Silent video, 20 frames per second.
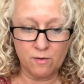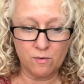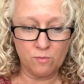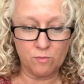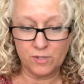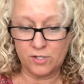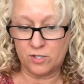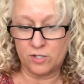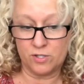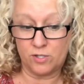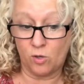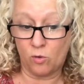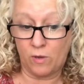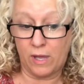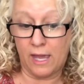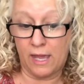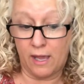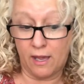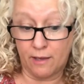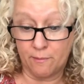which is
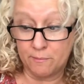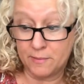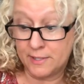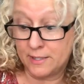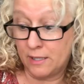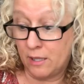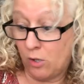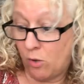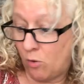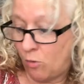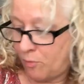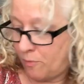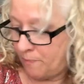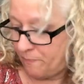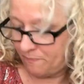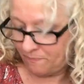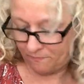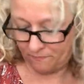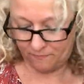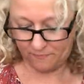okay. I'm slow.
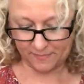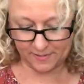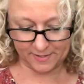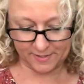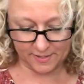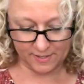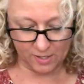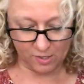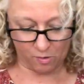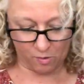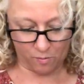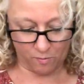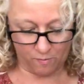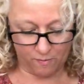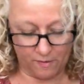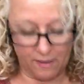So